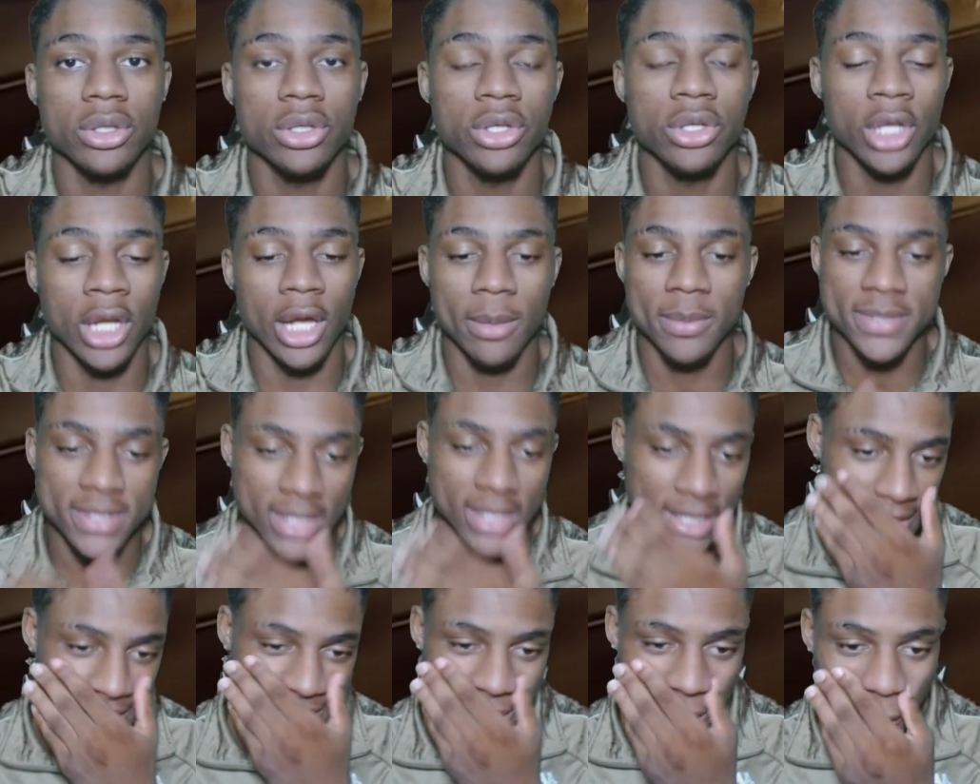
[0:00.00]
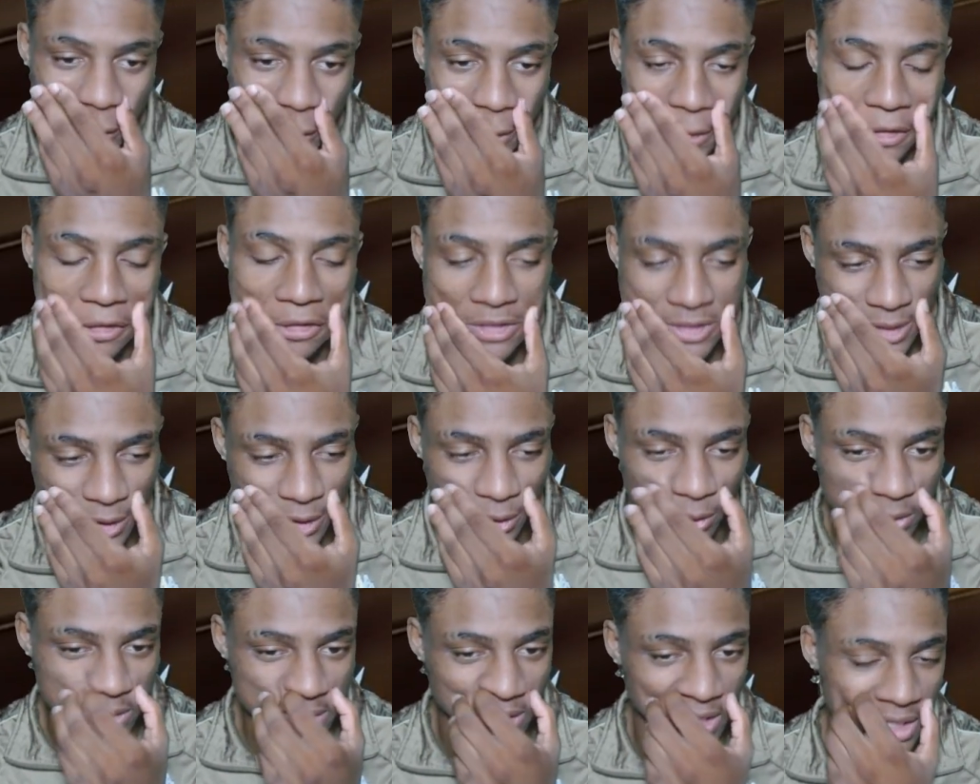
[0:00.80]
You know what I'm saying? So
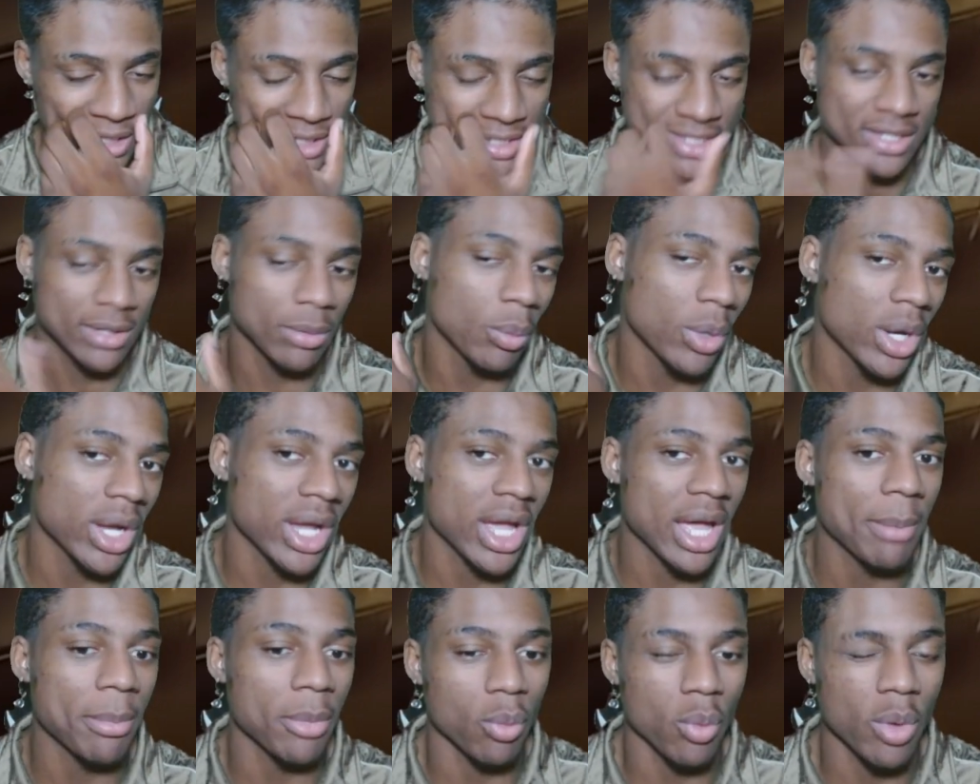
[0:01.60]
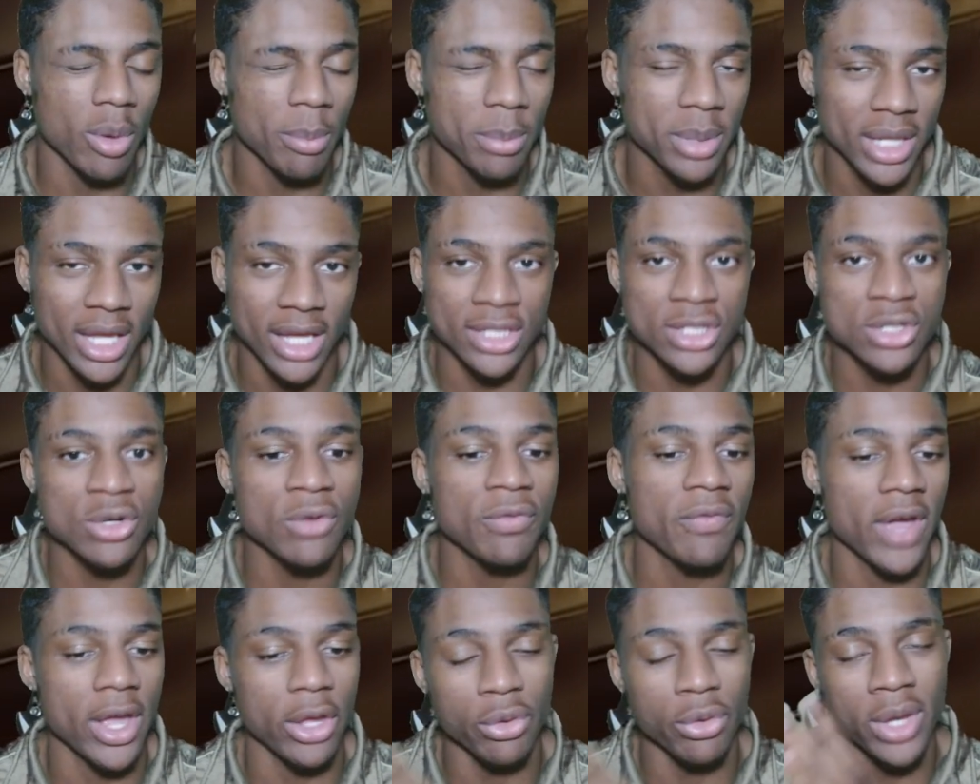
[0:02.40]
the one coming won't be like too
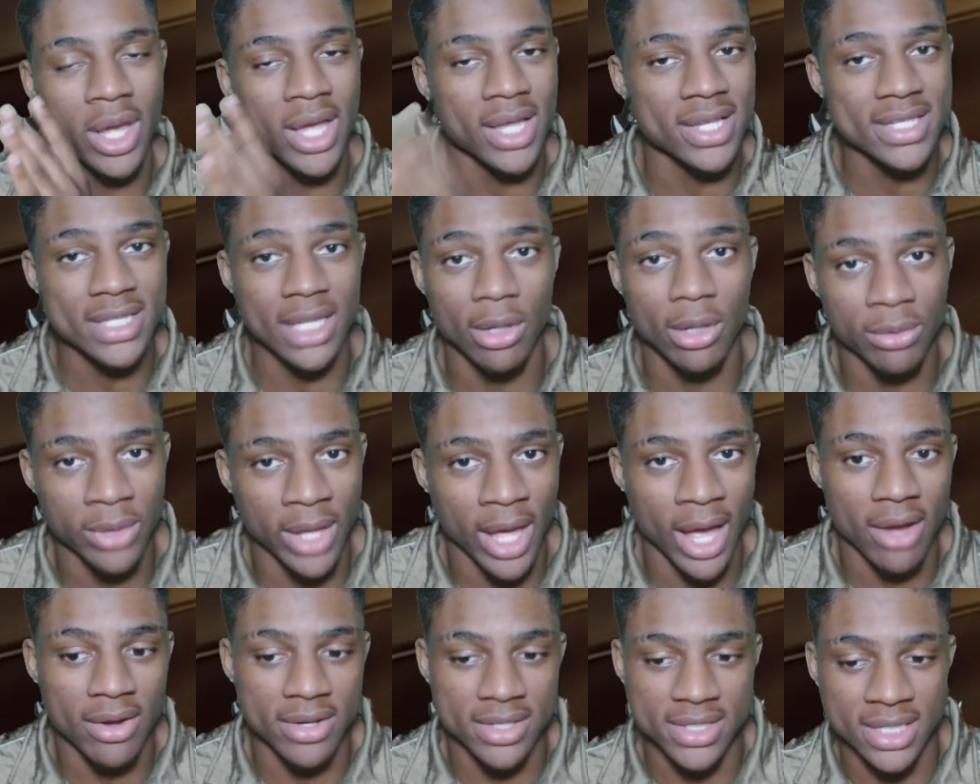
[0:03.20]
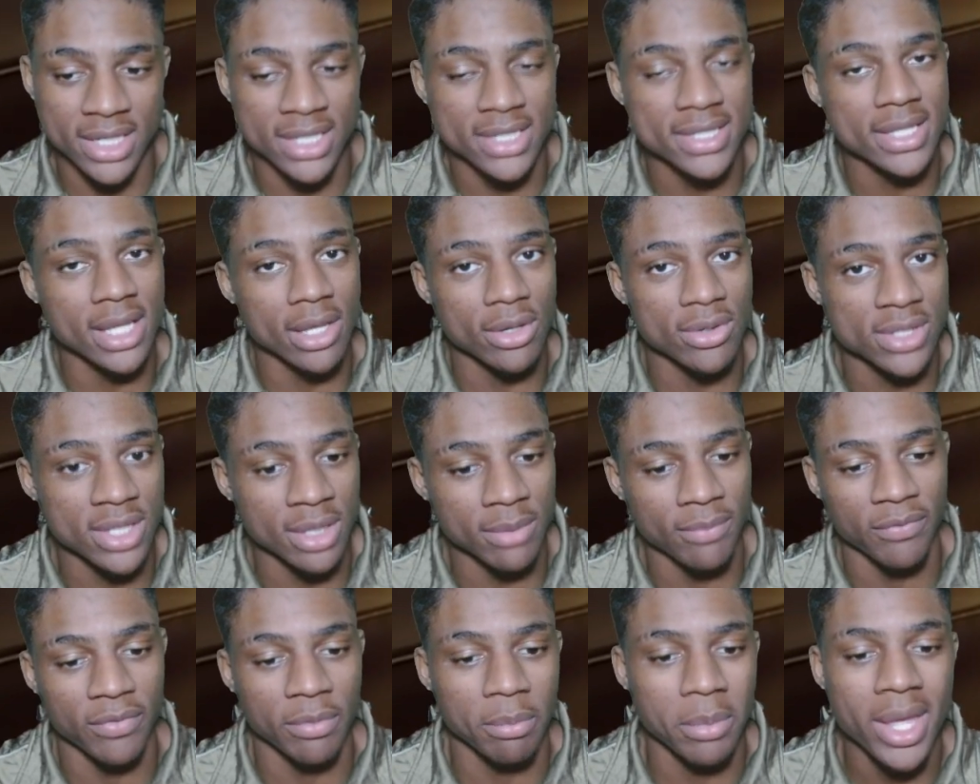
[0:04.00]
fast. You can't slow down because then it slows
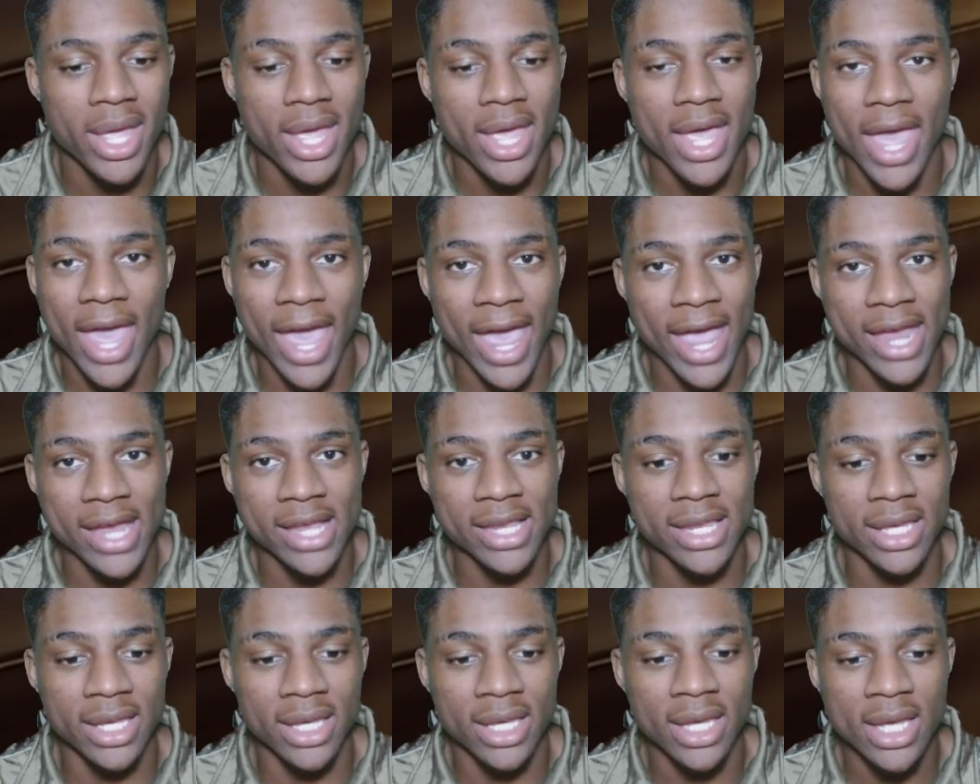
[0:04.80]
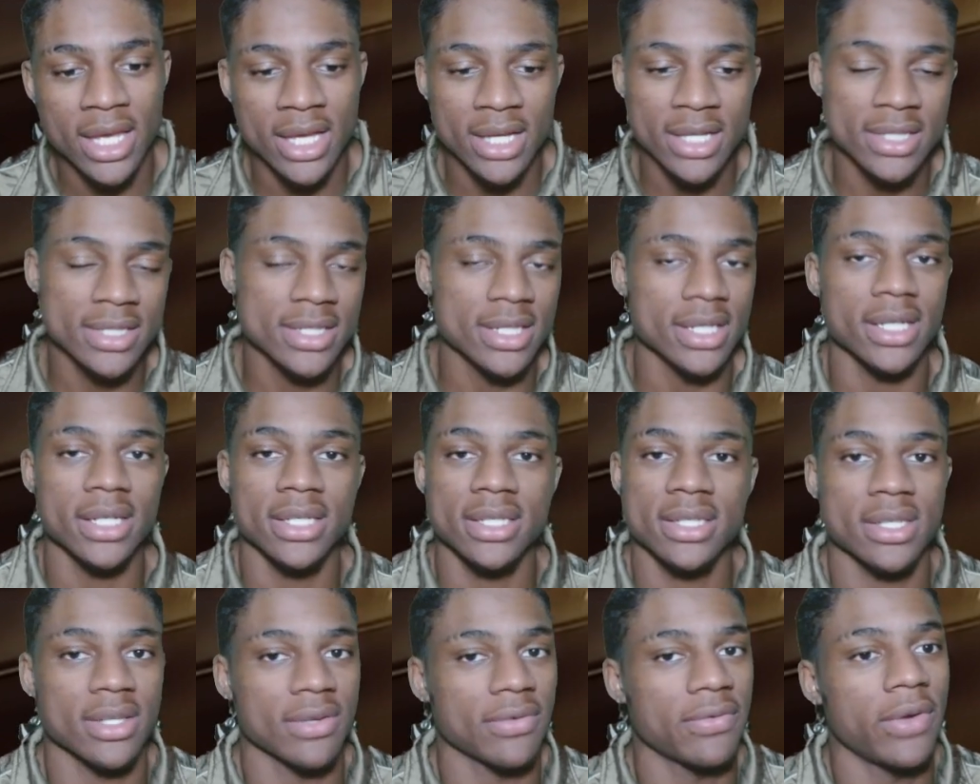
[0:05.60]
them from 80 to
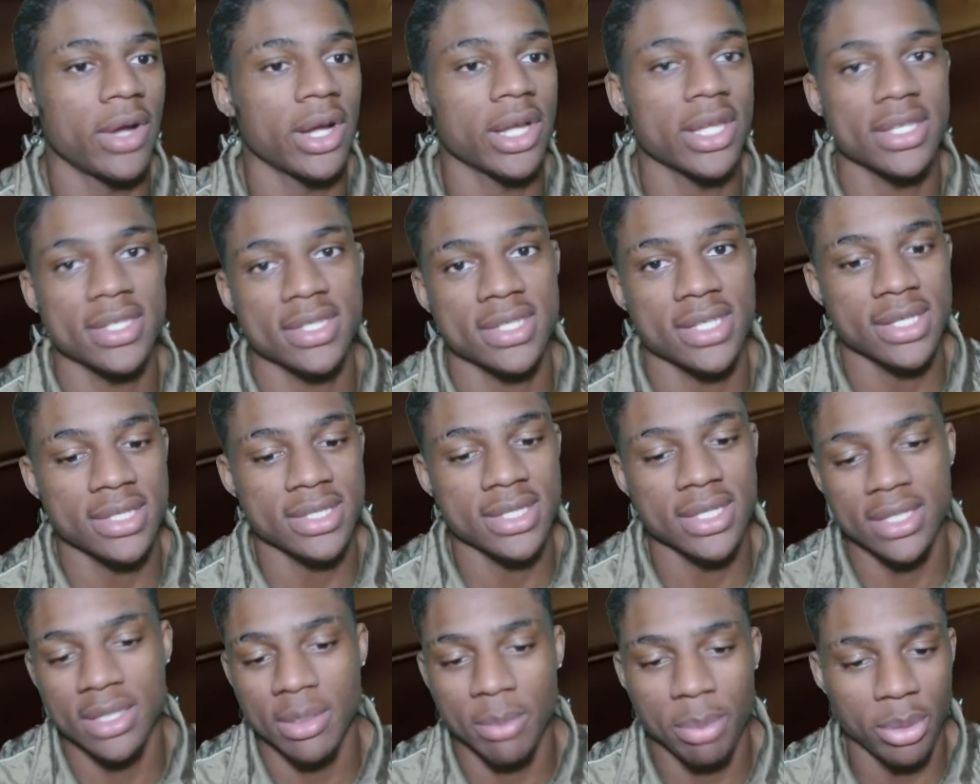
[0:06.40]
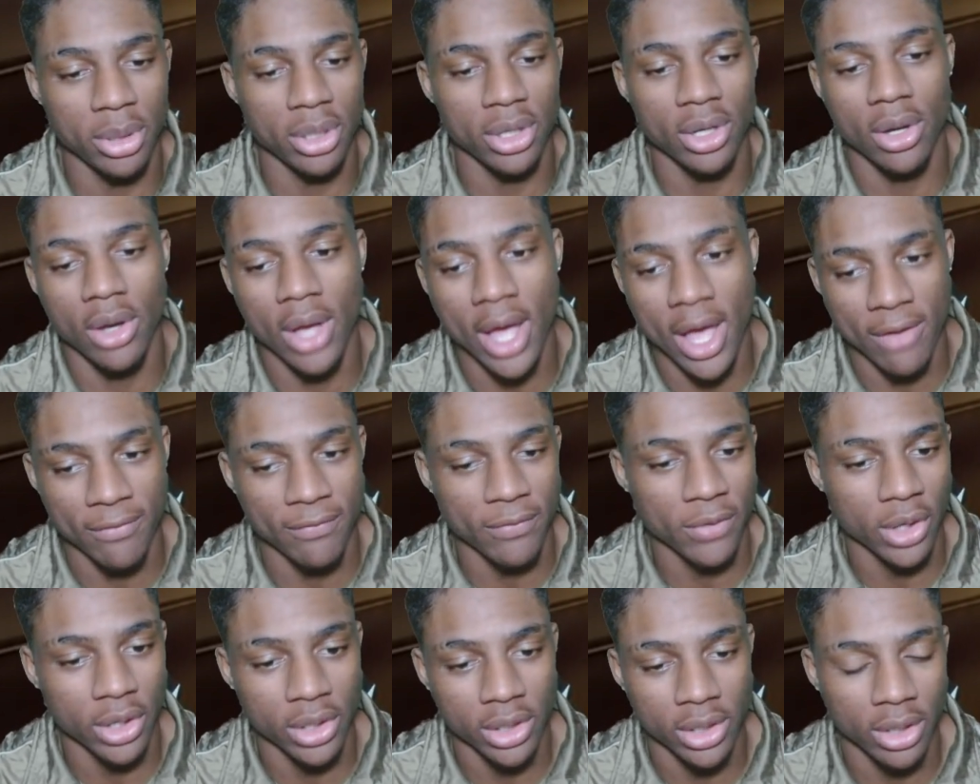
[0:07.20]
fucking 60, depending on how
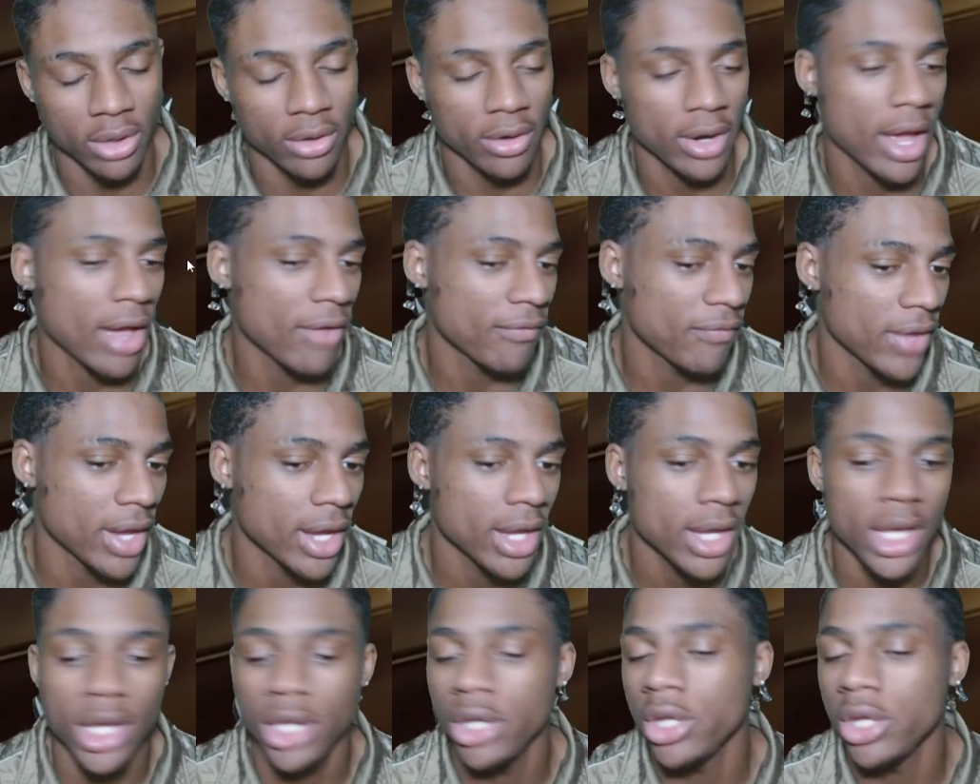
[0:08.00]
far or how fast.